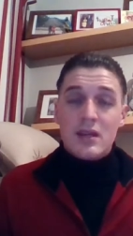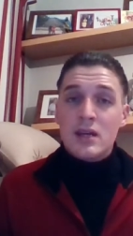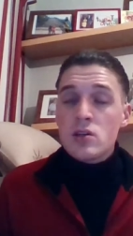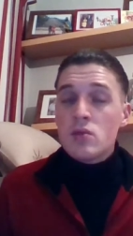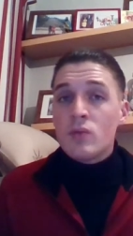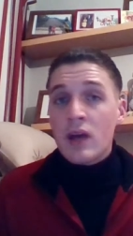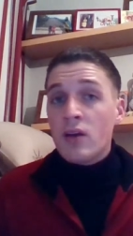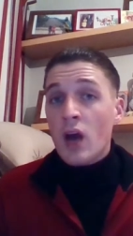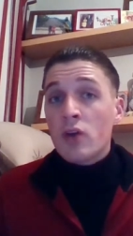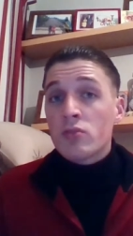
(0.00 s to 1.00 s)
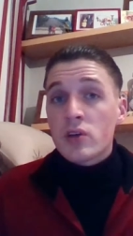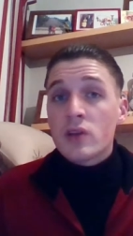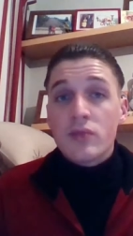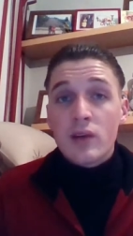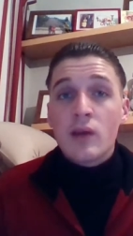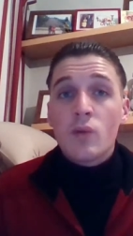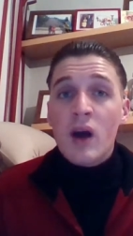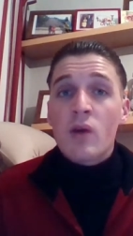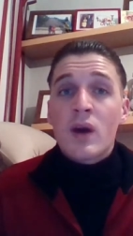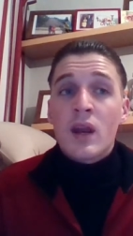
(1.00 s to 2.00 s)
They do they are really really
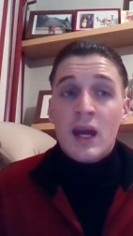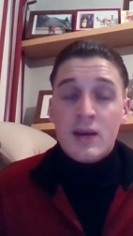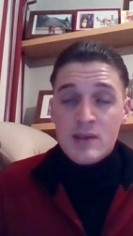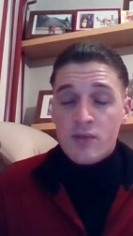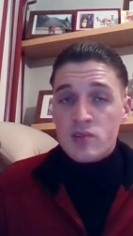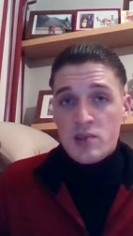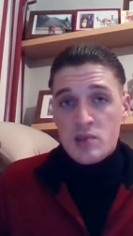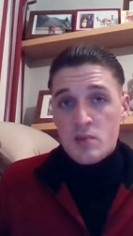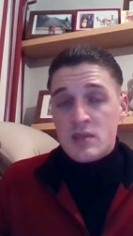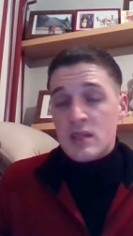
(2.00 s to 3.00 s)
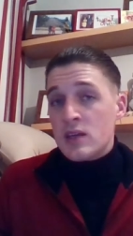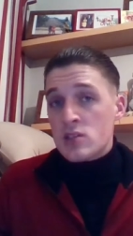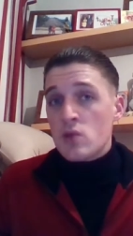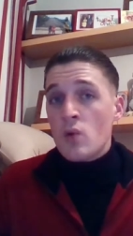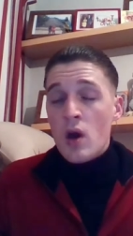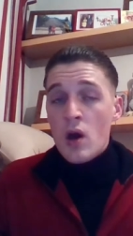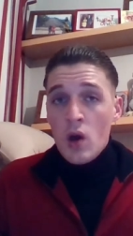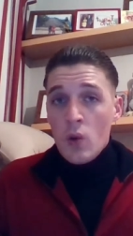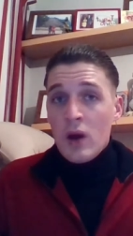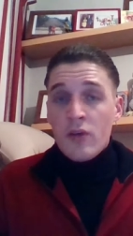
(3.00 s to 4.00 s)
well, and I have several systems, and they do
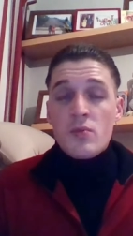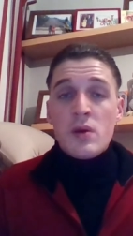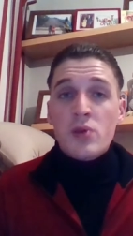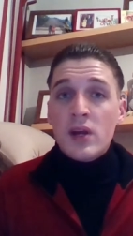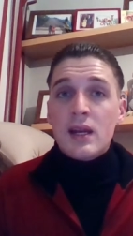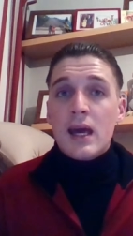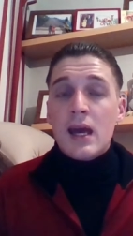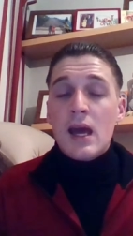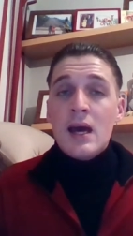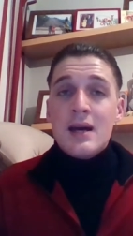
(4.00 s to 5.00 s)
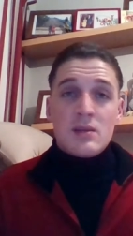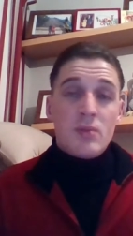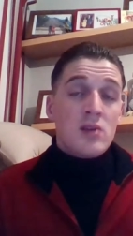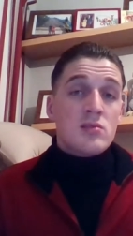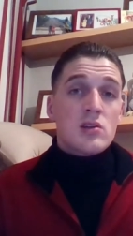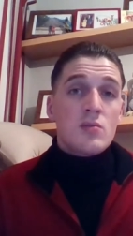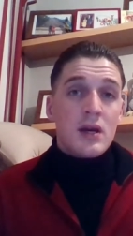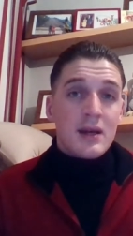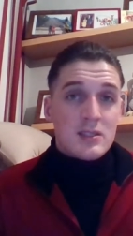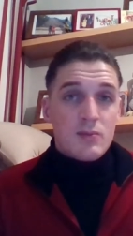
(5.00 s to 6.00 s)
work for me brilliantly, as opposed to my
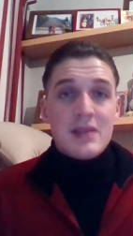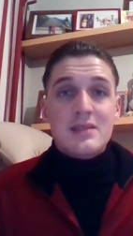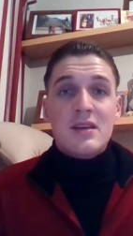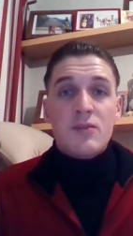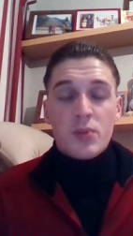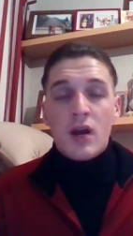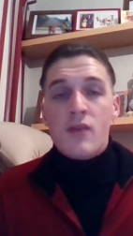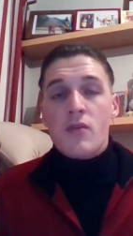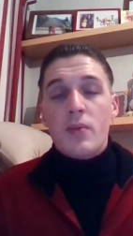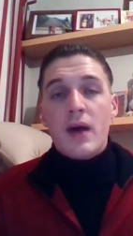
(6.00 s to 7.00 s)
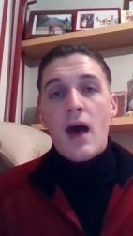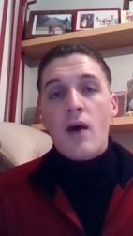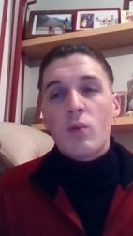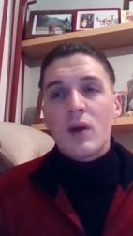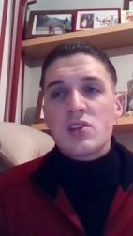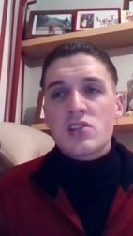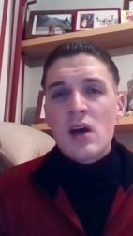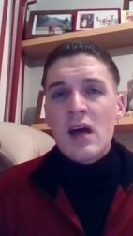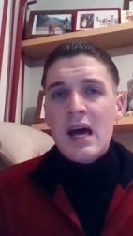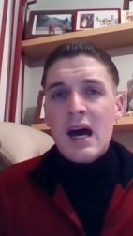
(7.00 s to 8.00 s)
expensive private pair, which
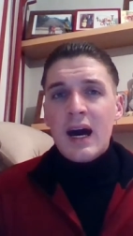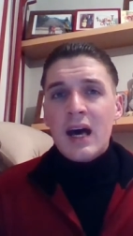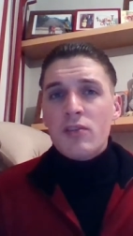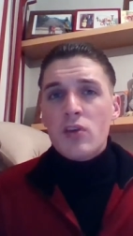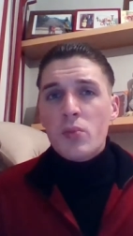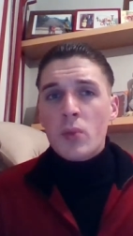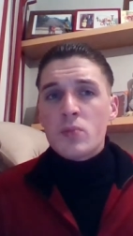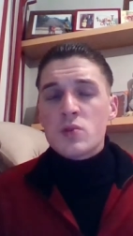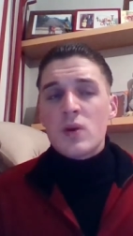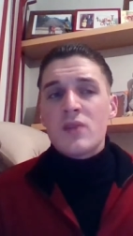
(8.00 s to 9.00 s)
I had a few problems with.